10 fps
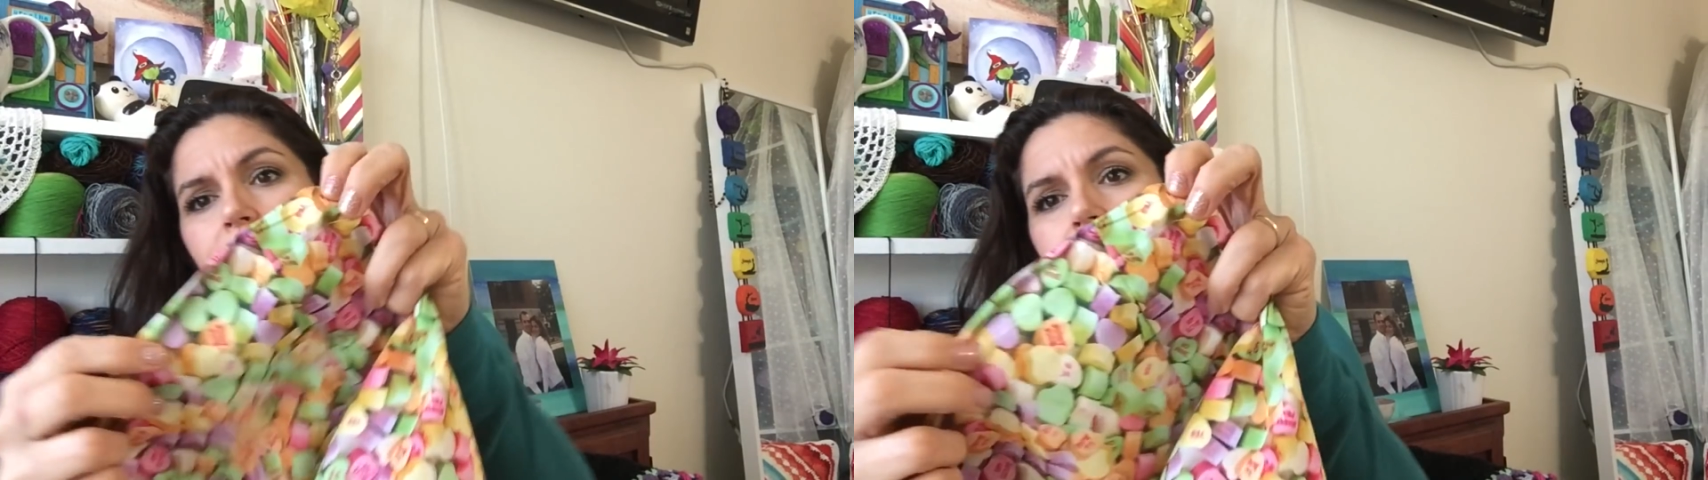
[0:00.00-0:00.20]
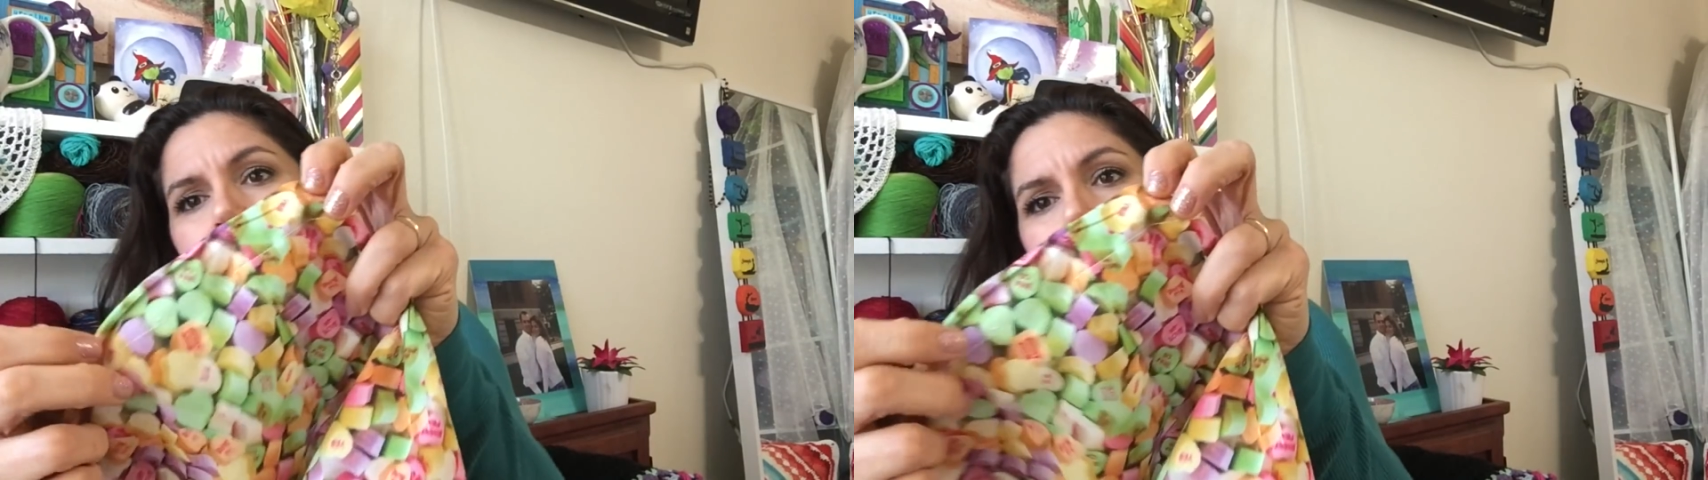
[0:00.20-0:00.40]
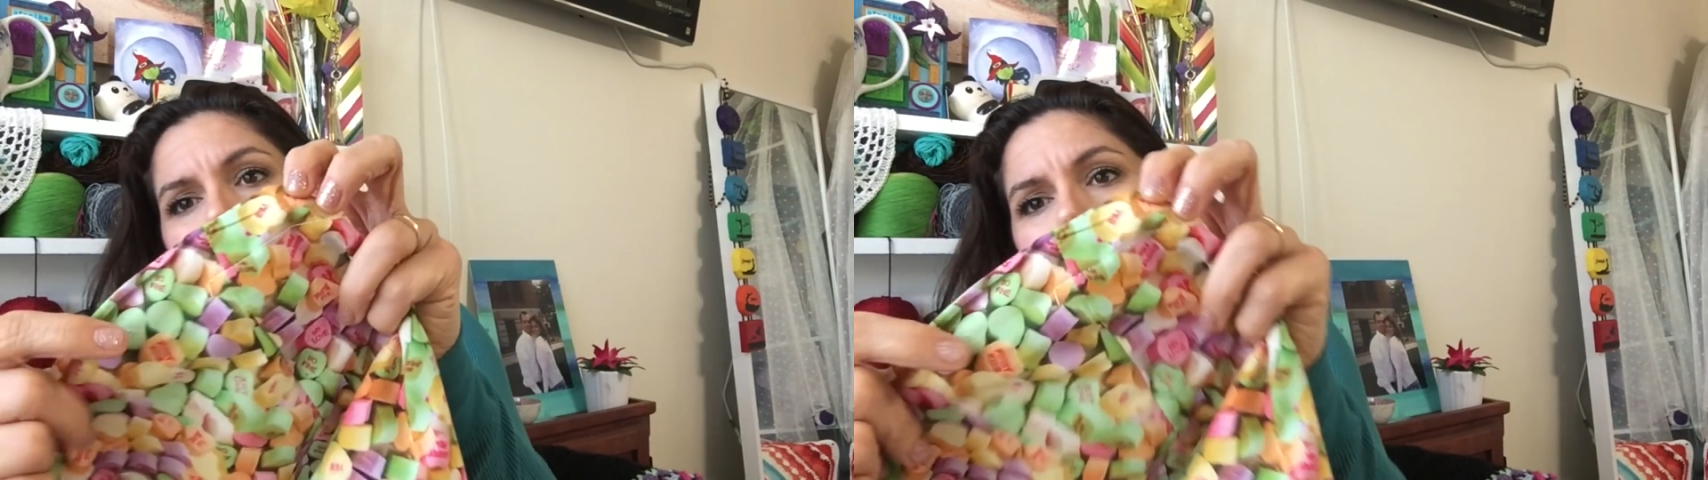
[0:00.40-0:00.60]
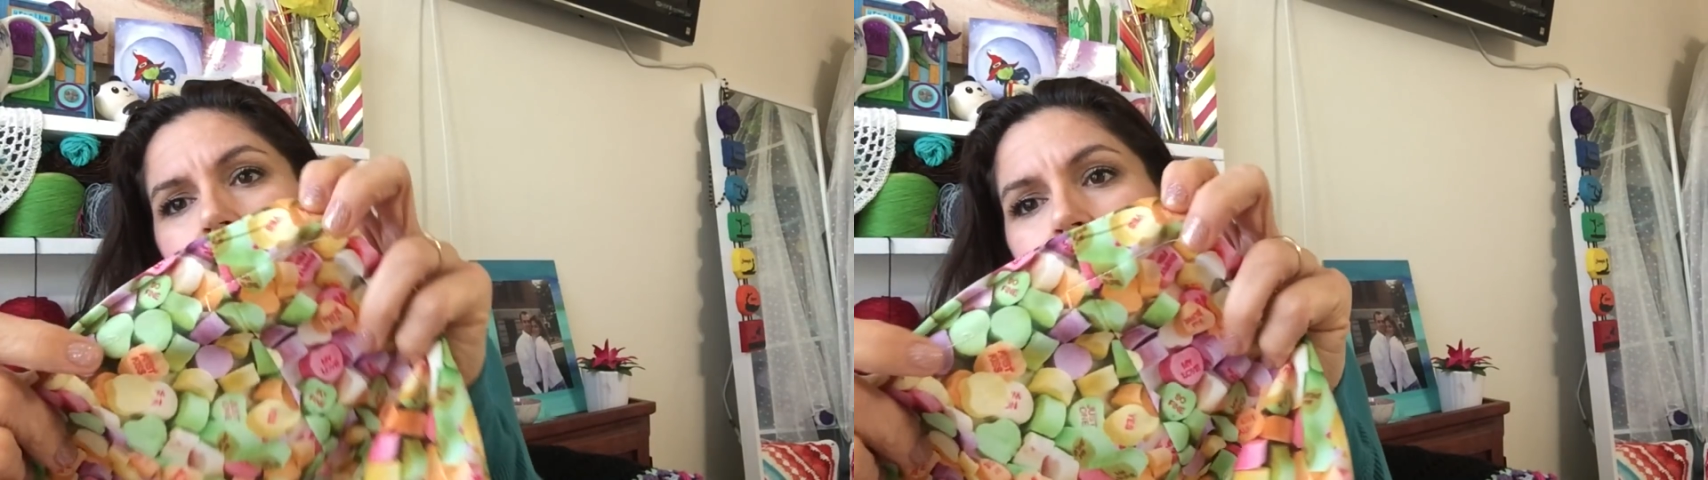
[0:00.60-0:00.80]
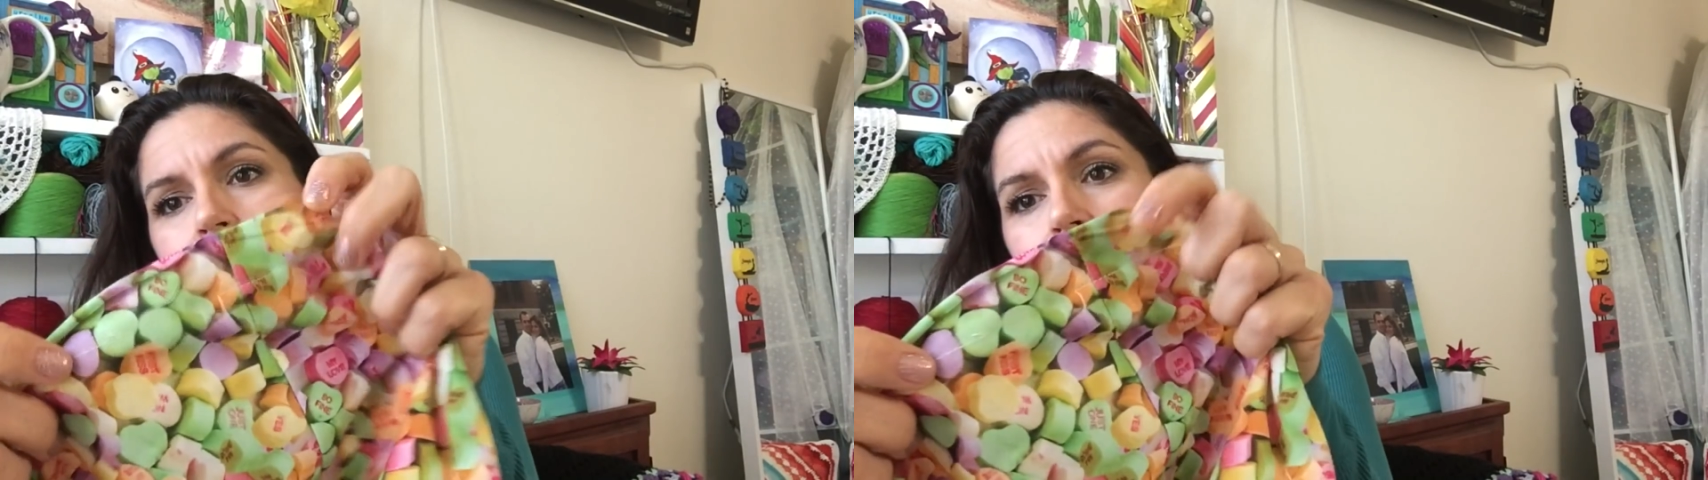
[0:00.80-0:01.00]

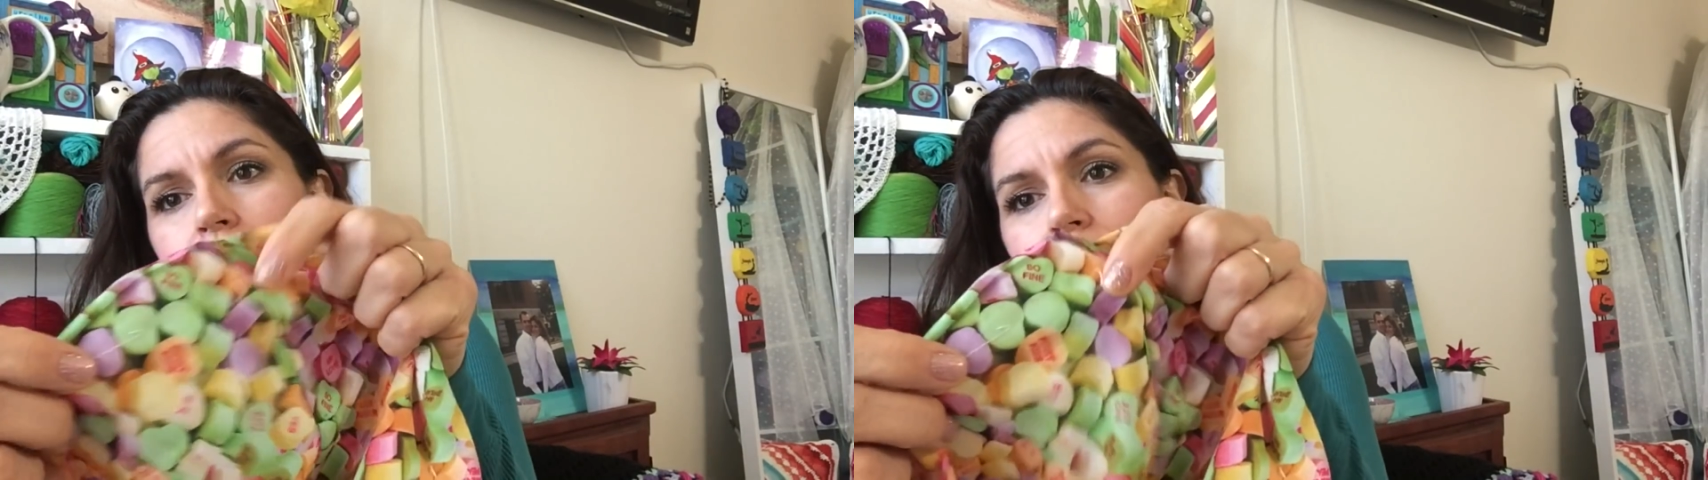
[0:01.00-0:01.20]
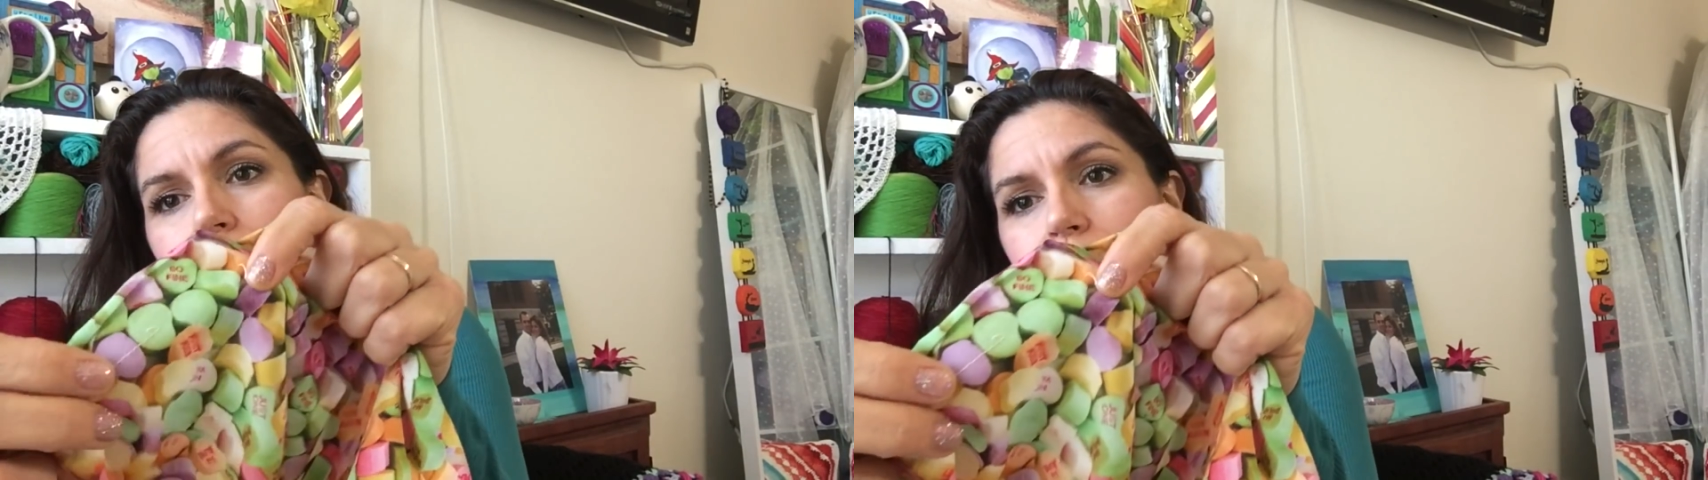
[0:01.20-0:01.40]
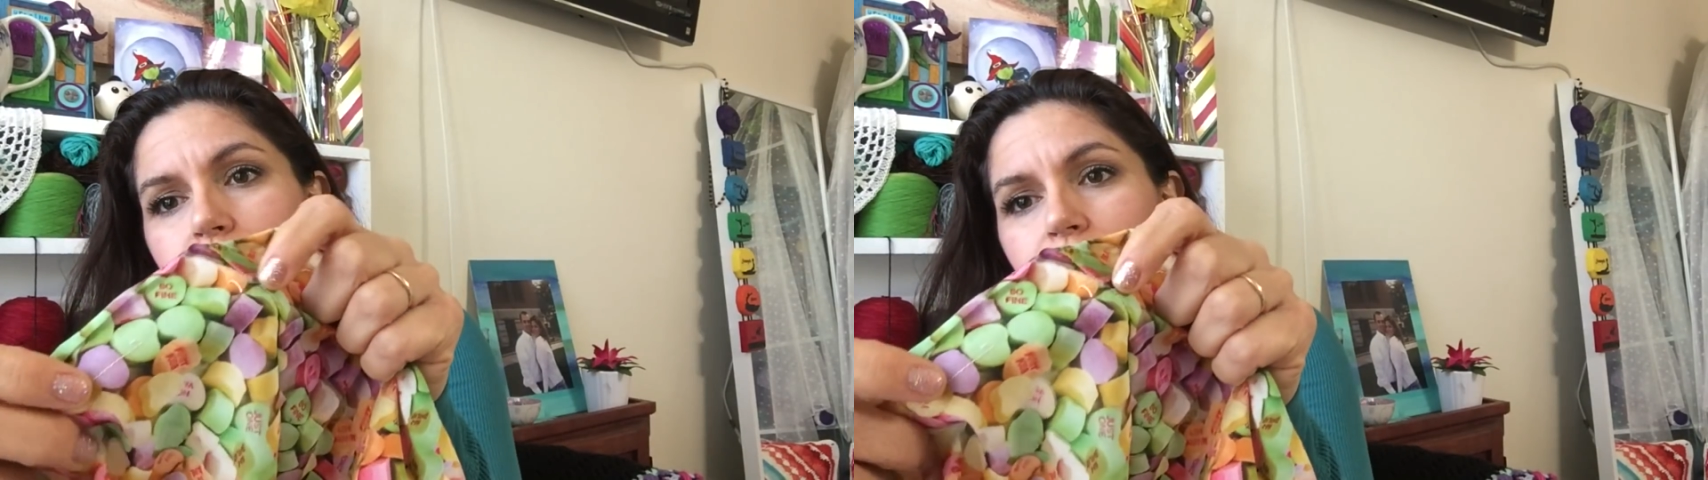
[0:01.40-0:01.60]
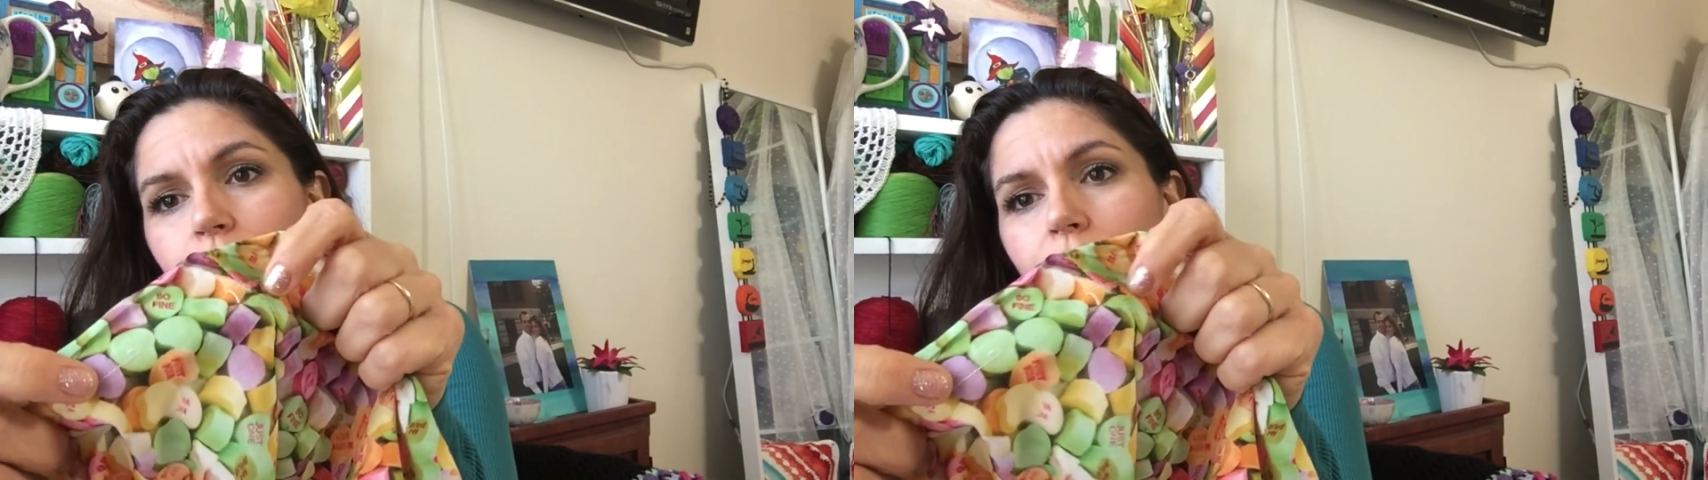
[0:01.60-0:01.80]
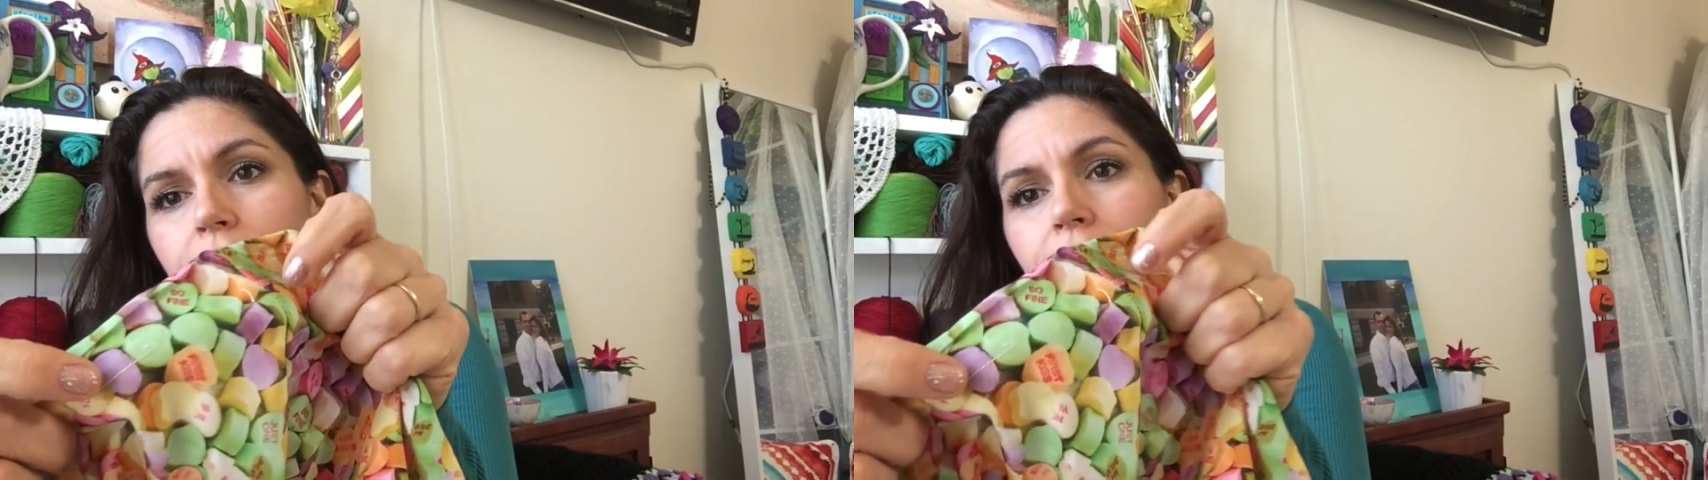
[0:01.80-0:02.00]
inches
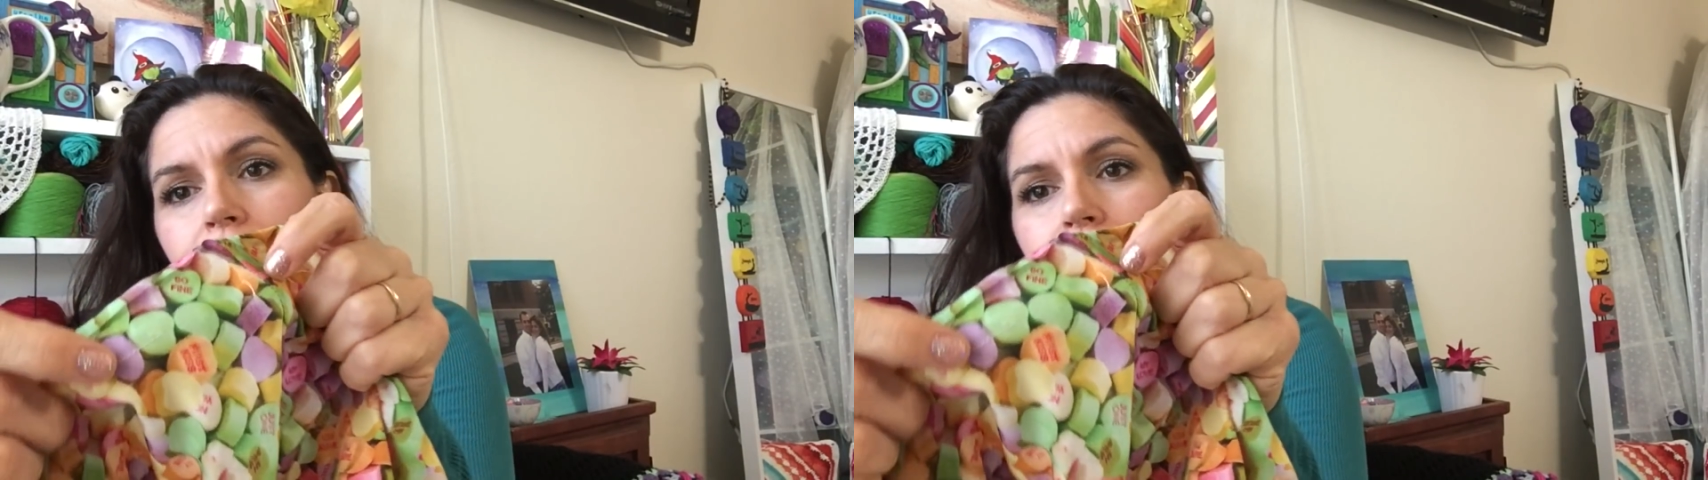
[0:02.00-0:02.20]
before